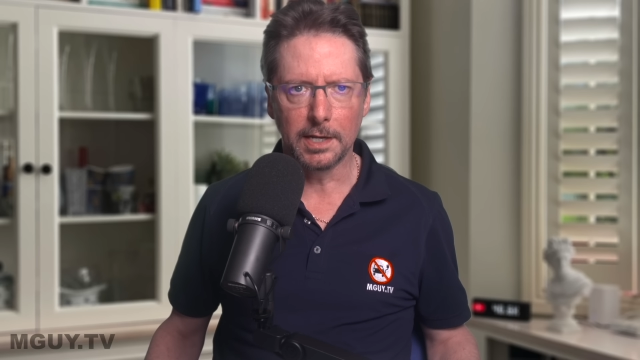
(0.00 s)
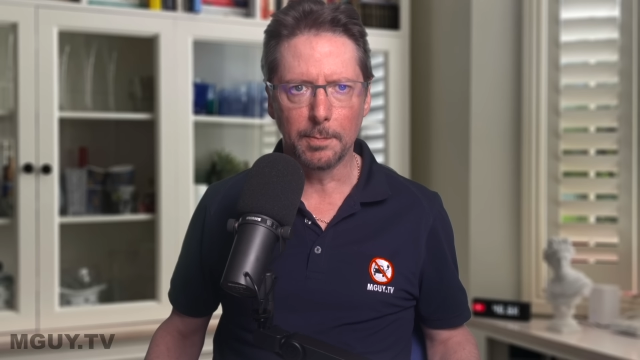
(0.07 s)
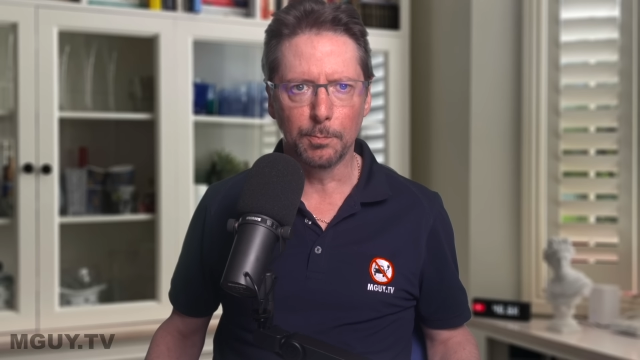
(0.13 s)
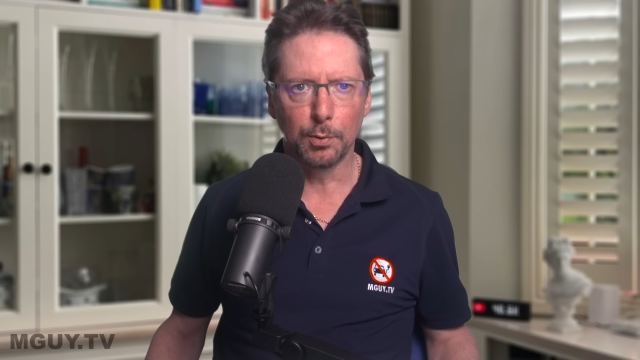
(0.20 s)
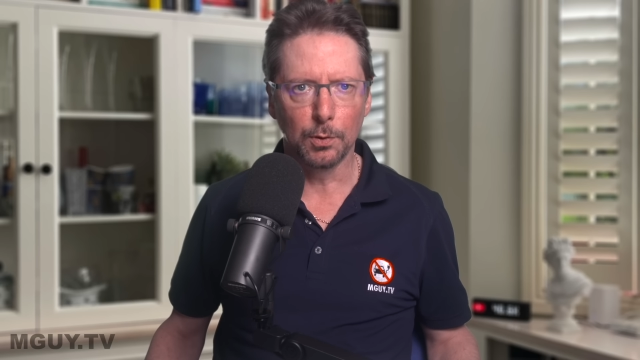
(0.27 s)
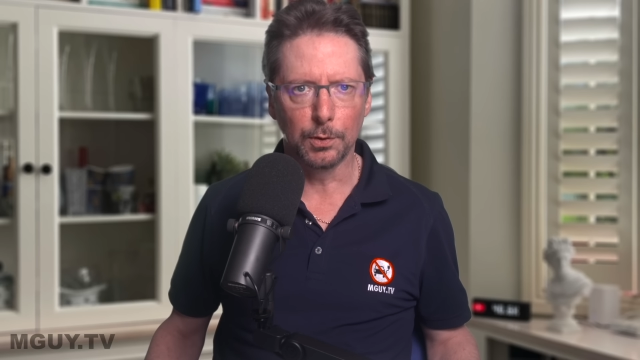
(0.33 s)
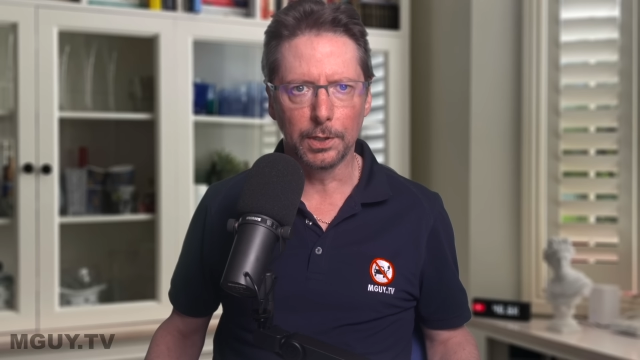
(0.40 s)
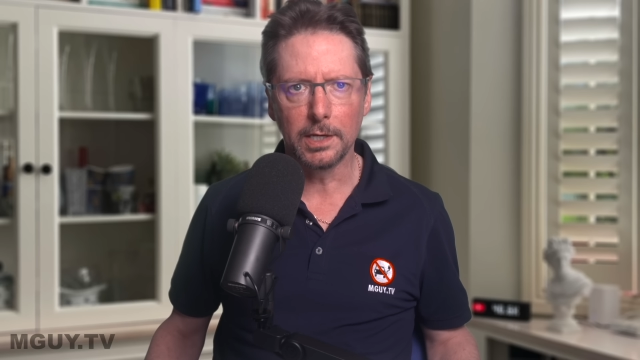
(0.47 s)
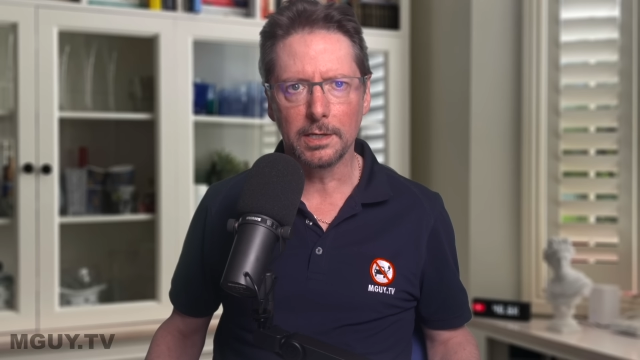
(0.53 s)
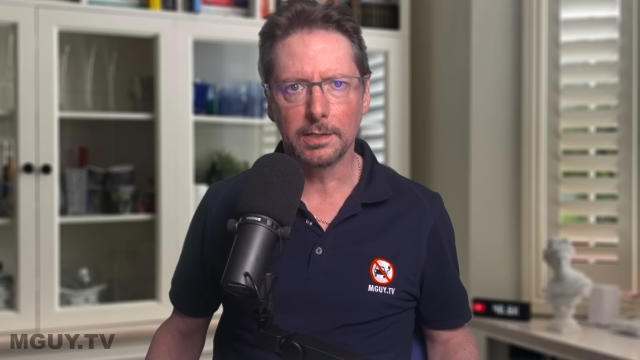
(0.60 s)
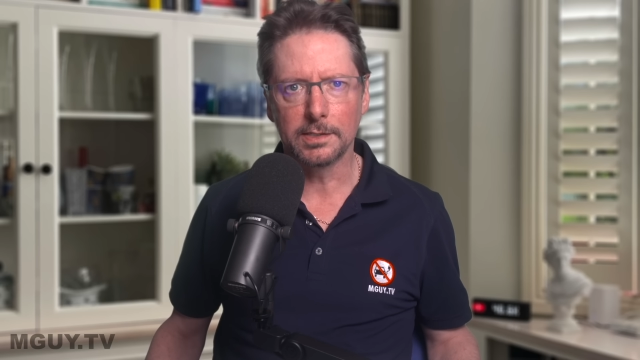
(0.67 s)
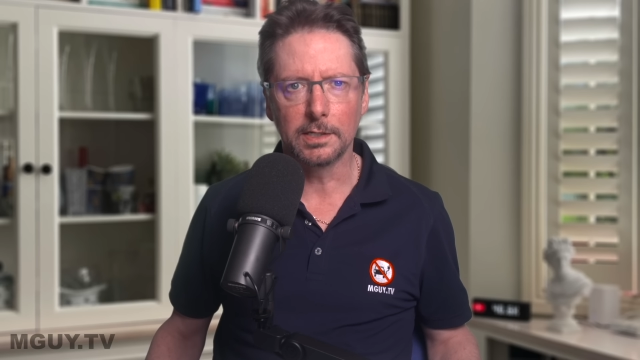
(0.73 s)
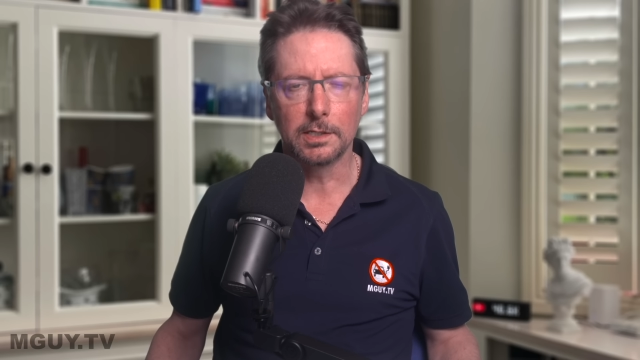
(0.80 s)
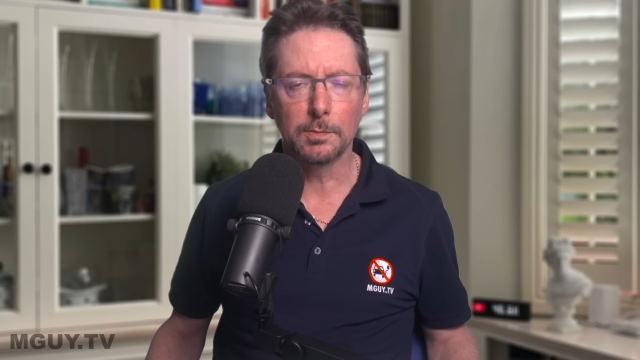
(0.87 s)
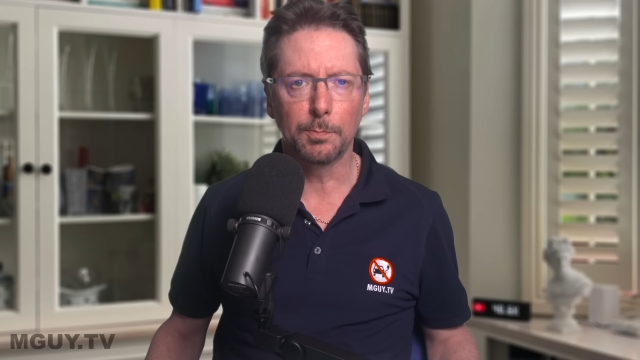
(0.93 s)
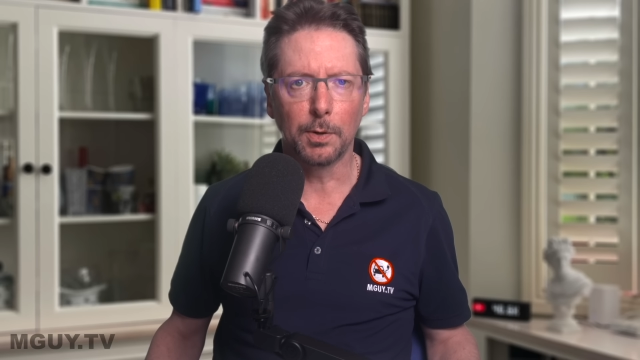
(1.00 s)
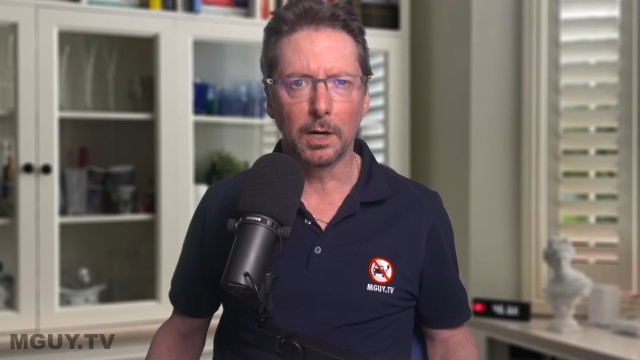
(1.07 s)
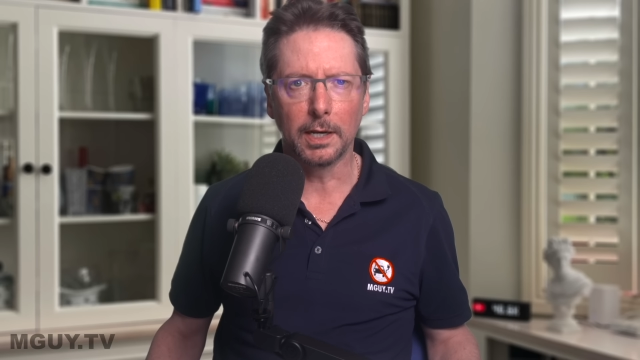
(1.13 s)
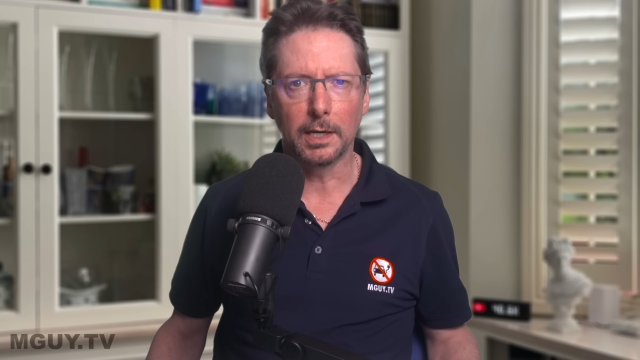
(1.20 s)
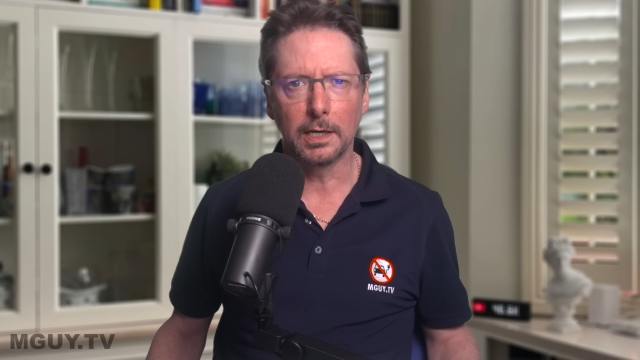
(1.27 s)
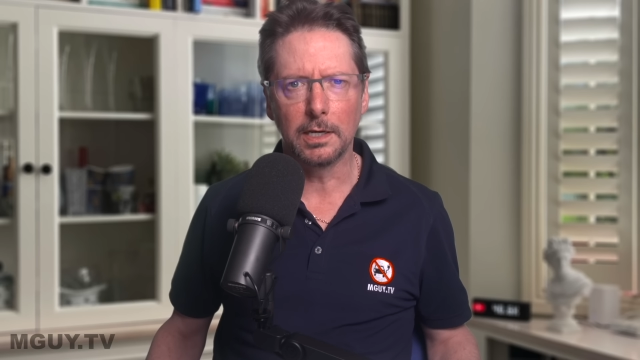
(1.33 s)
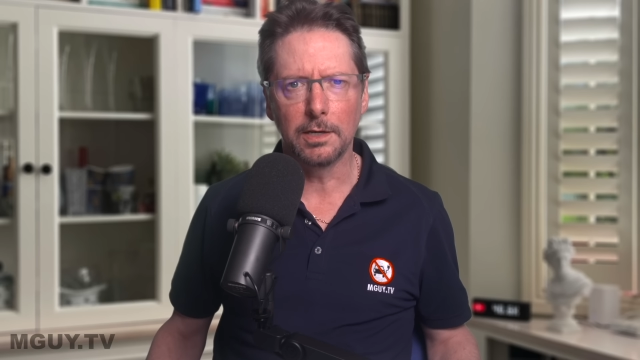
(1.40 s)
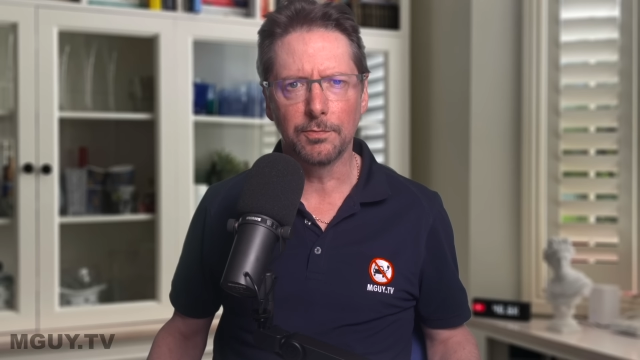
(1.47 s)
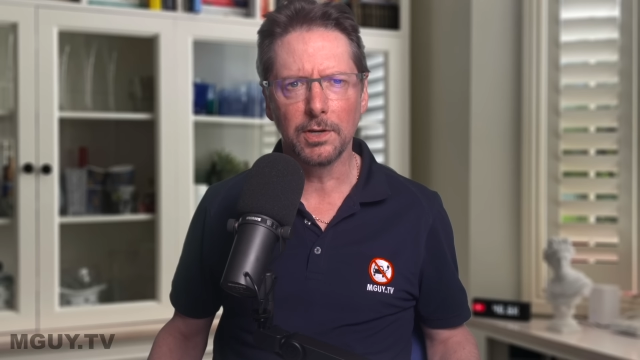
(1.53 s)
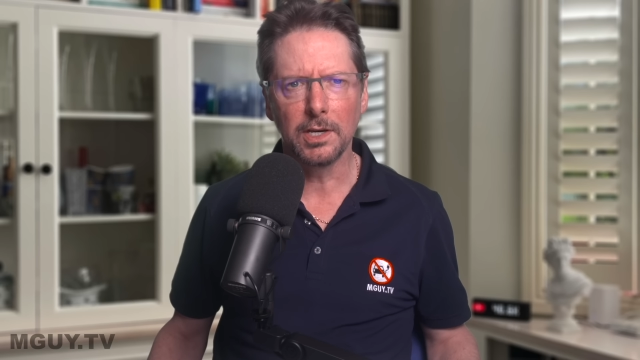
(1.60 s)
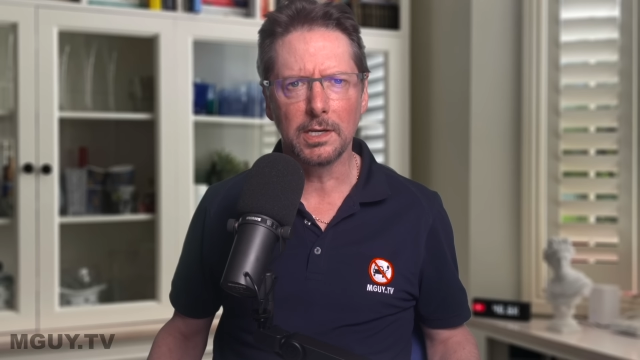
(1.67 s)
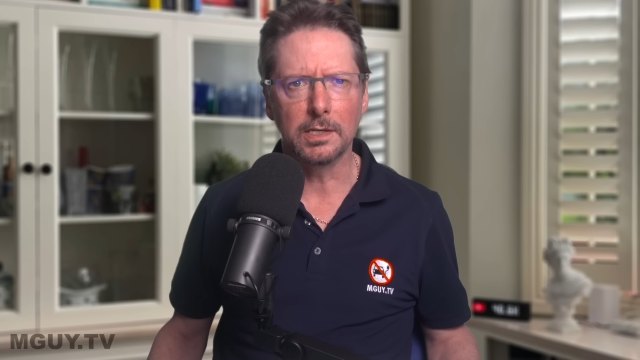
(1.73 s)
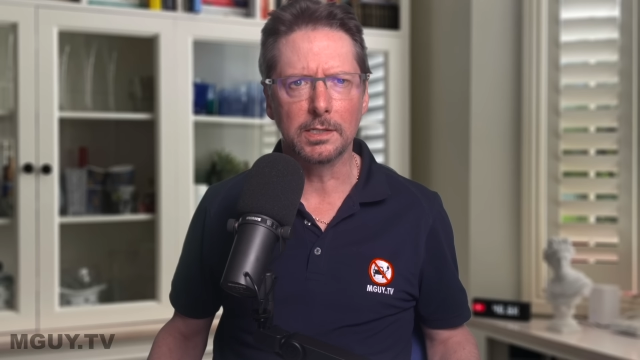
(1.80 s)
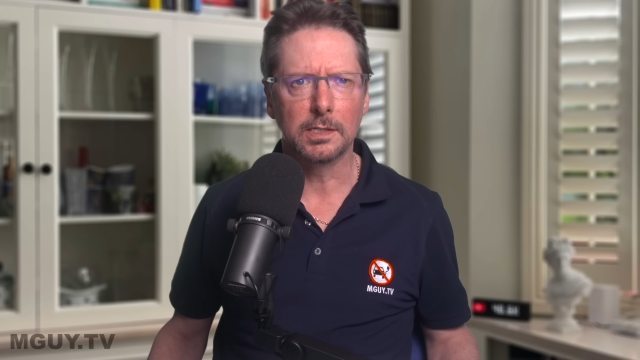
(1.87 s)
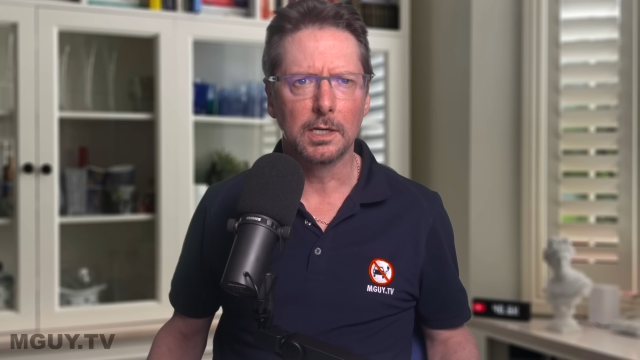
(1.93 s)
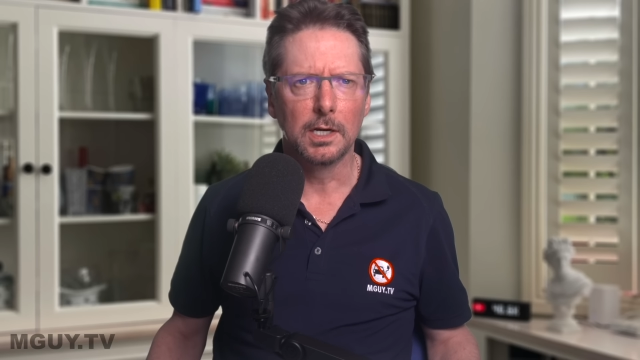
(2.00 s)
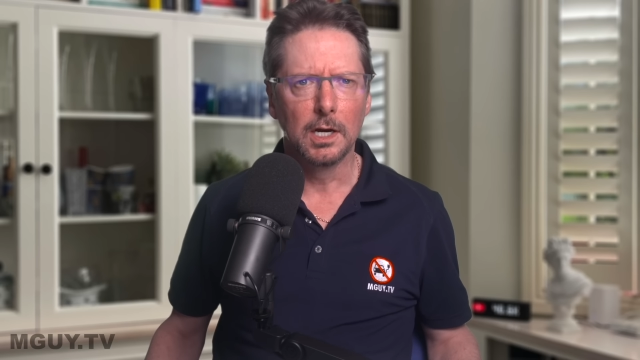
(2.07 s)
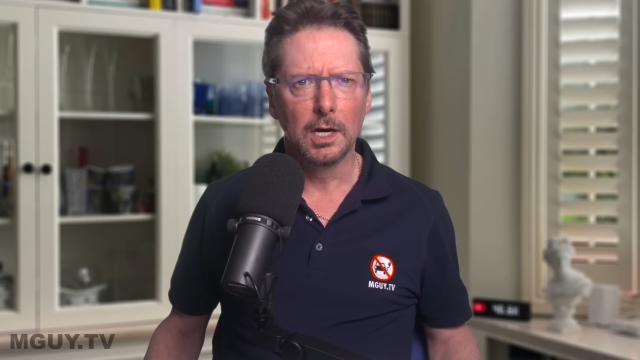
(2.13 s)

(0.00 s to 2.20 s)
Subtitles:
employees into buying EVs,